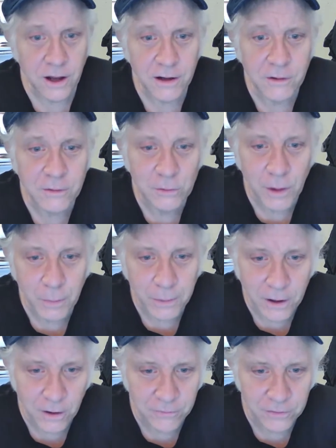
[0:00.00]
Turned out he was
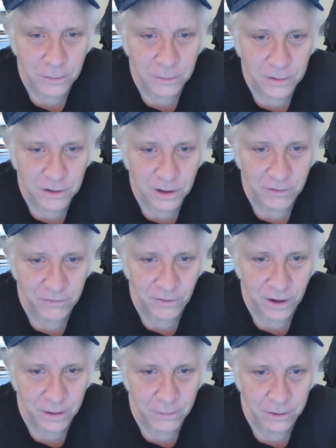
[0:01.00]
ripping off the
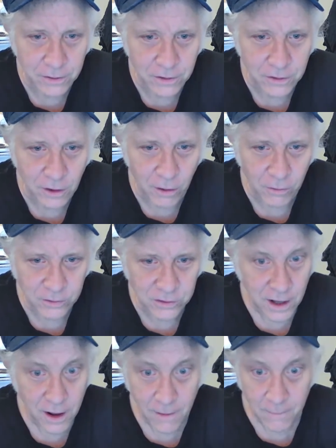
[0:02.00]
museum for $8 million.
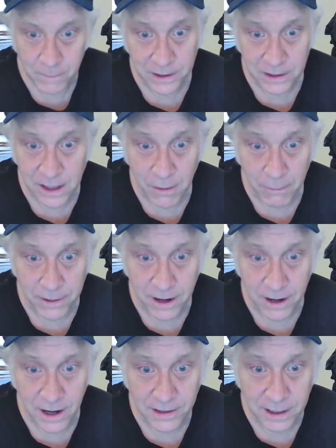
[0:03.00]
Did the
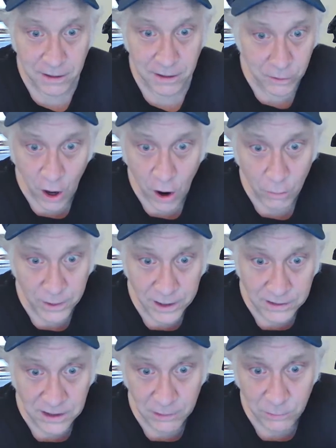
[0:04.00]
FBI care?
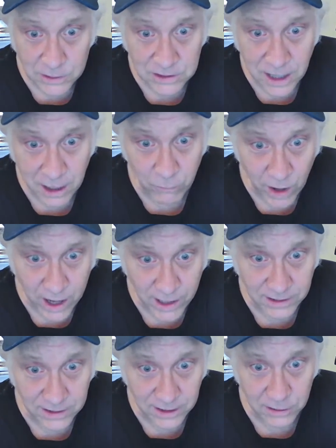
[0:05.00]
No, because he was saying
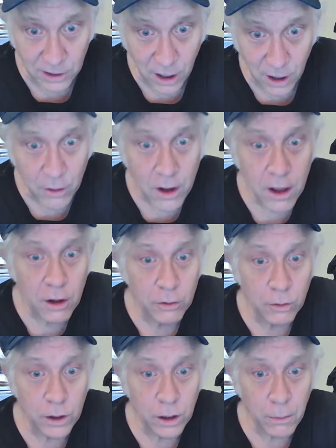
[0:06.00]
Reagan didn't know.
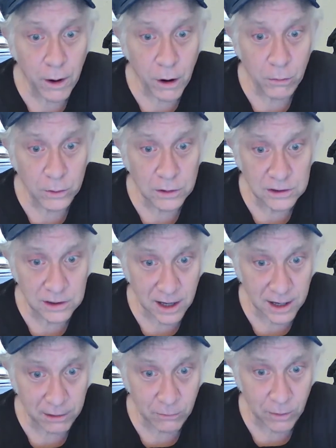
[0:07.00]
Querbaugh
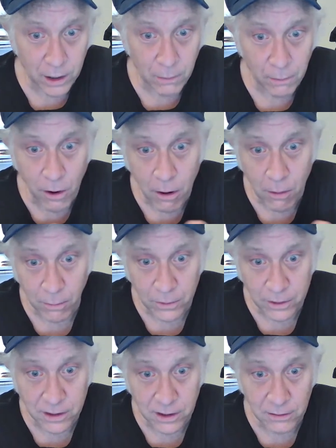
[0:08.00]
was saying Reagan
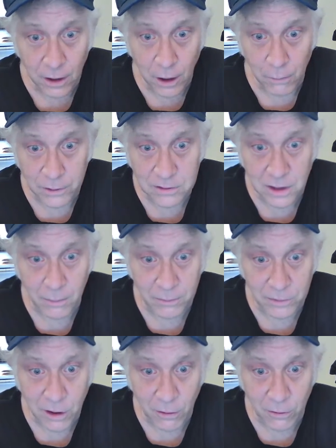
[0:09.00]
probably didn't know, but
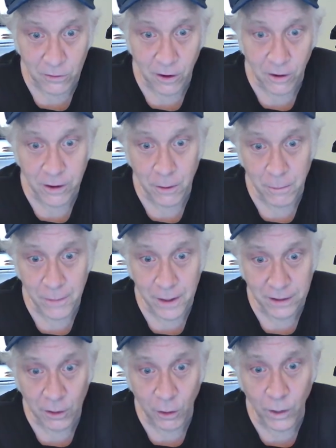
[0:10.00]
something's going on here.
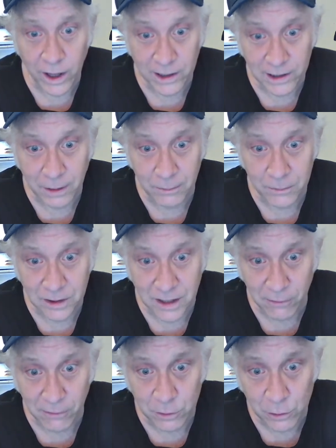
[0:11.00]
Magna Wind
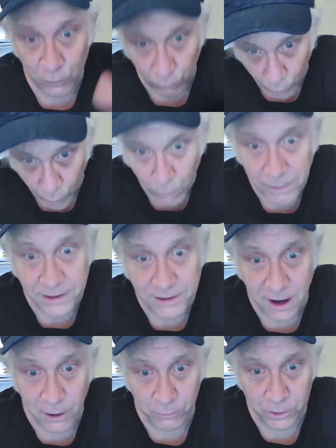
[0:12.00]
comes down,
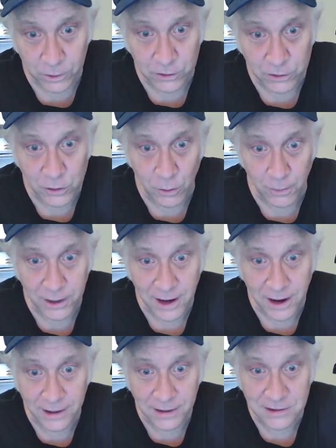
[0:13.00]
swooping down with the
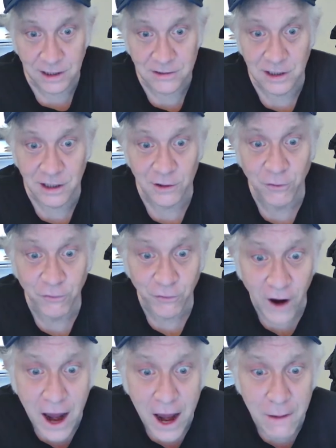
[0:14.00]
Shulman gang, and says he's
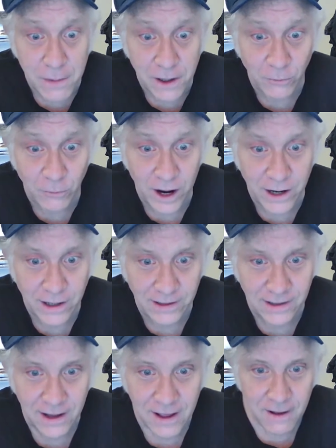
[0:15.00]
framing
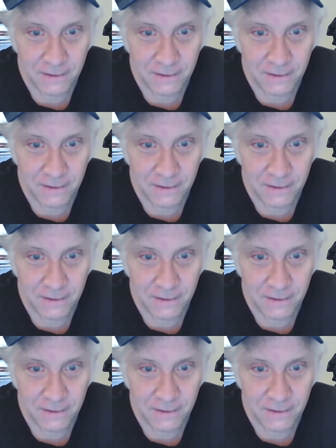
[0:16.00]
Reagan.